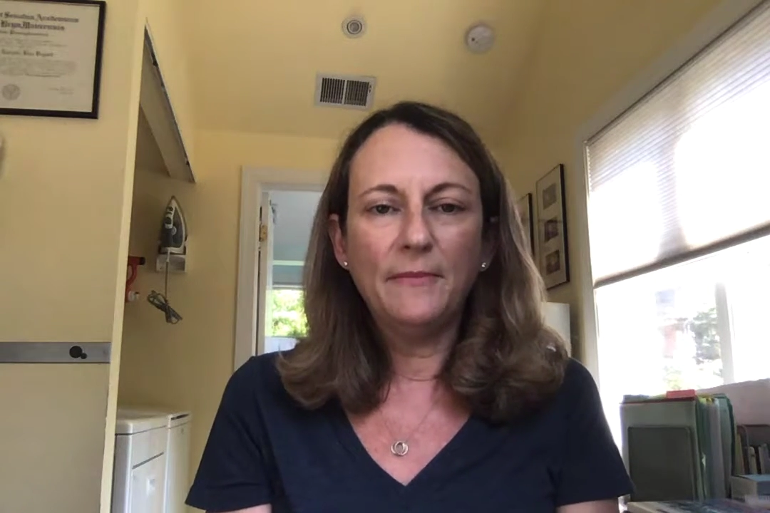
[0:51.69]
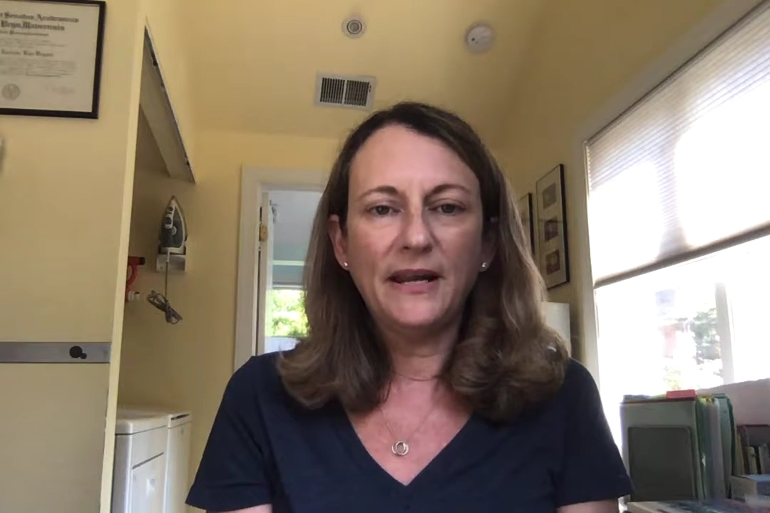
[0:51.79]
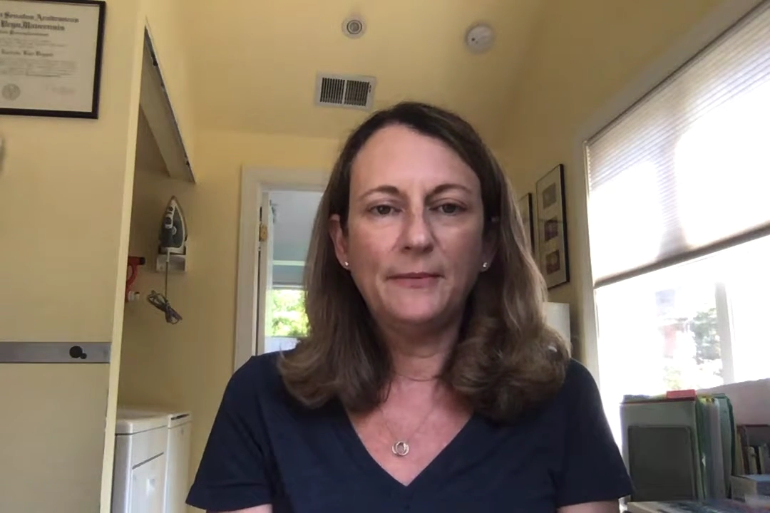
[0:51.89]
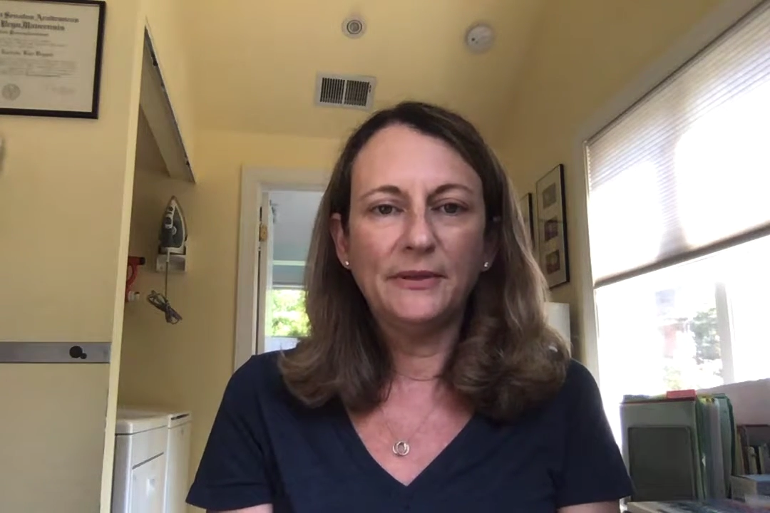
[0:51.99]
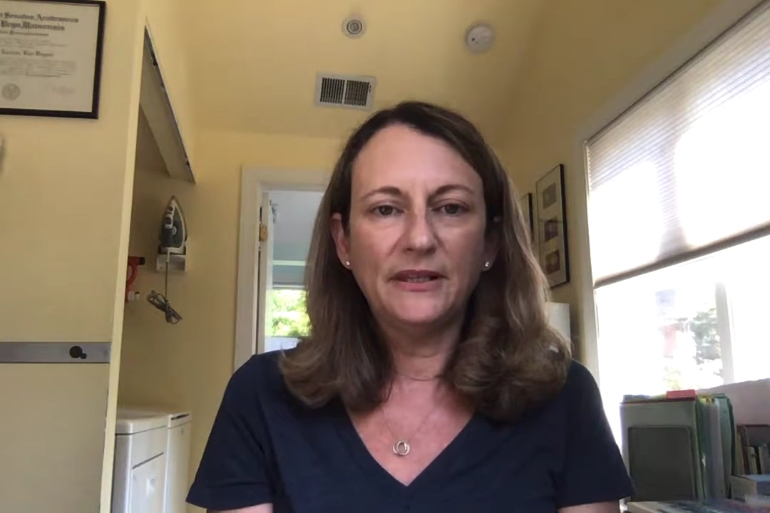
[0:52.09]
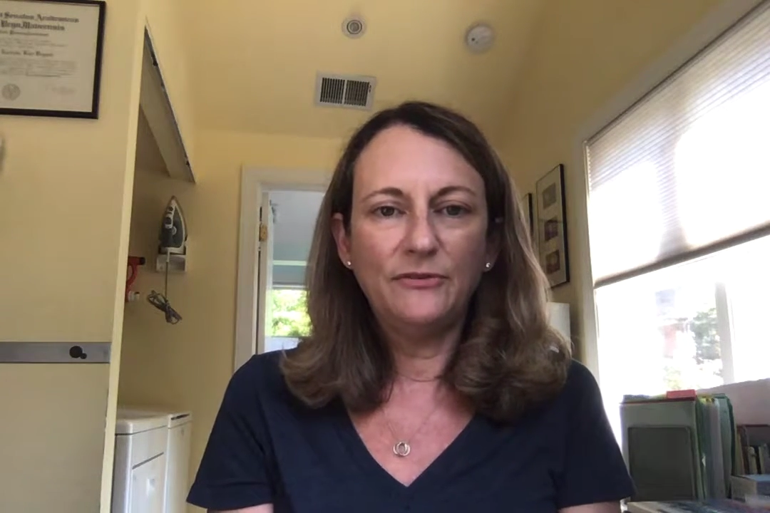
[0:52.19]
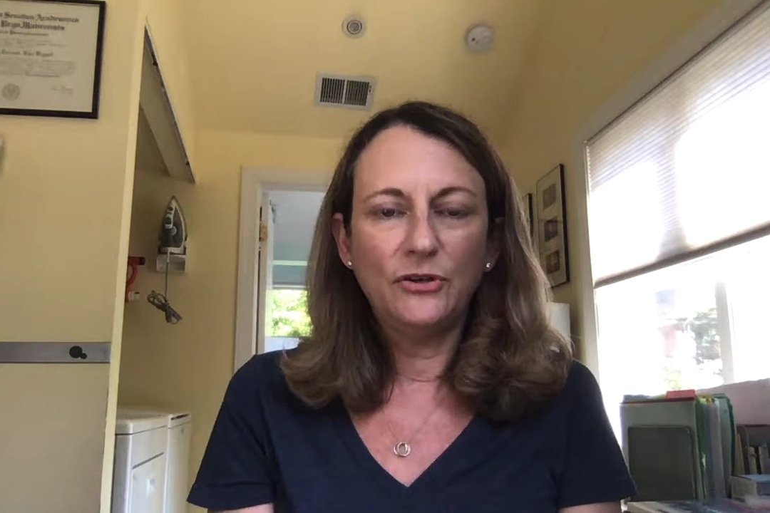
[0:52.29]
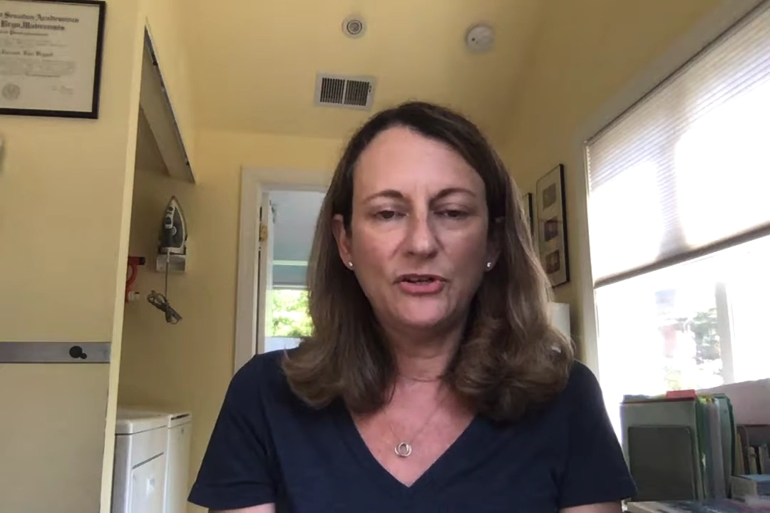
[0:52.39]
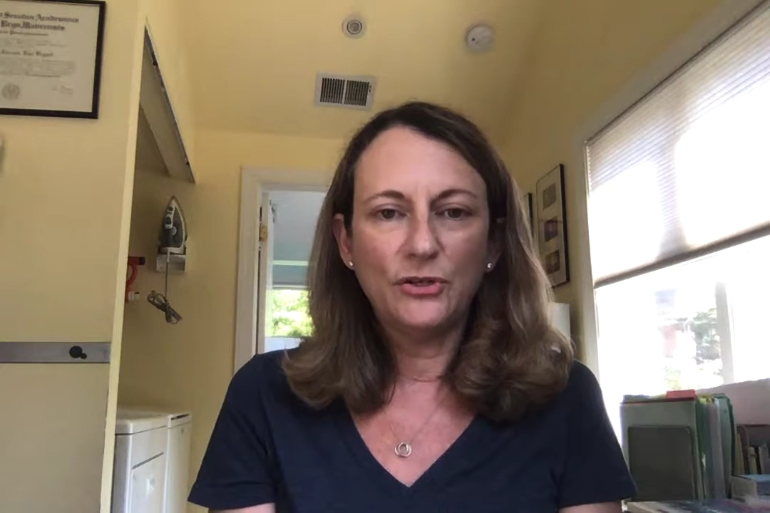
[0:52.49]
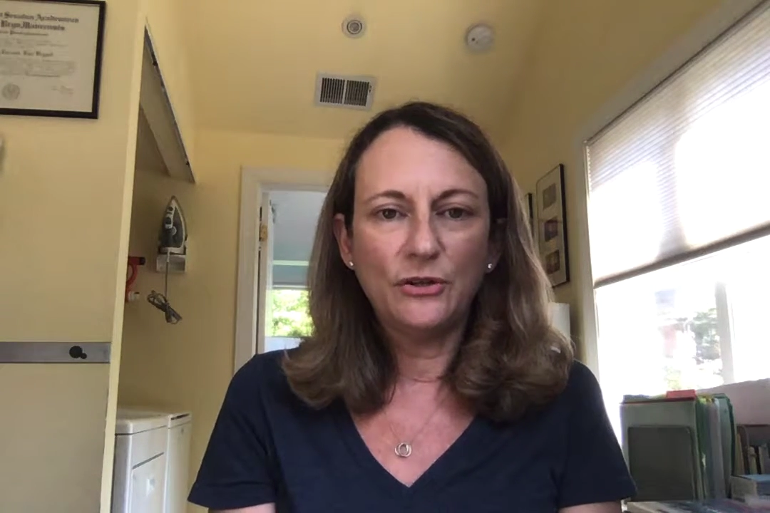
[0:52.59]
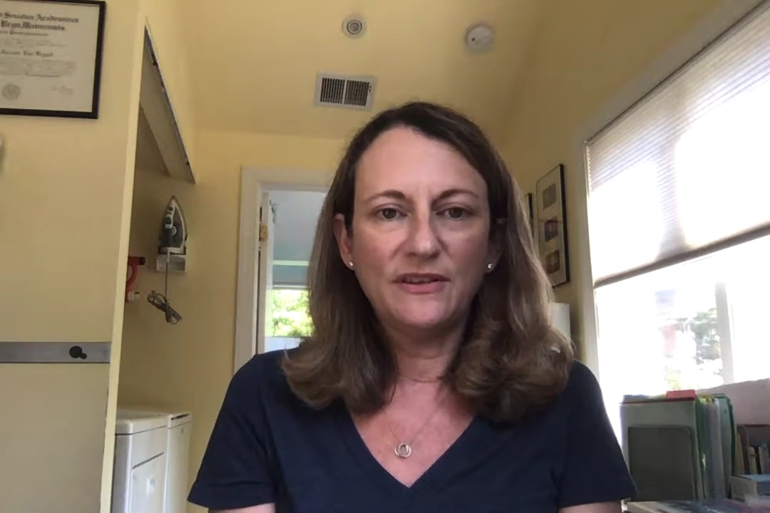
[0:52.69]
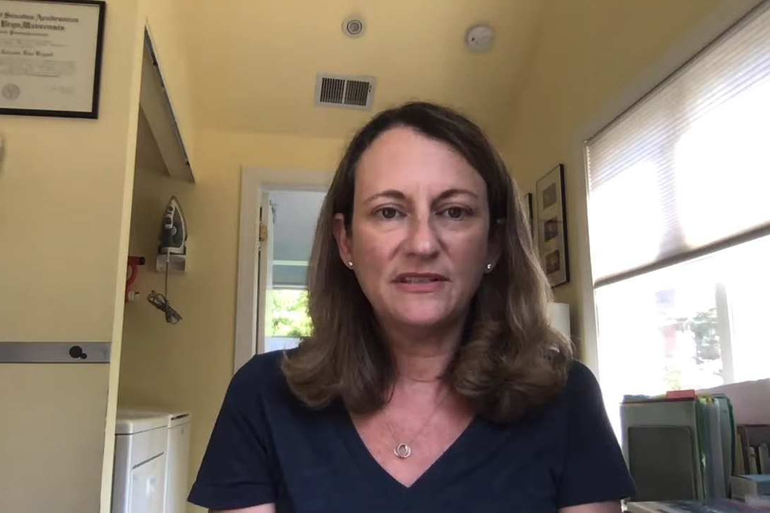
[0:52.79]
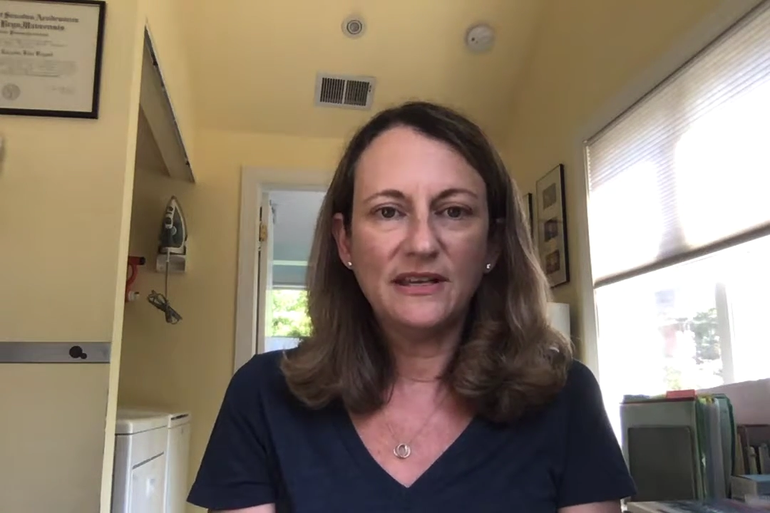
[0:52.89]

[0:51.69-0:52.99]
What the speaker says: and I believe you can do this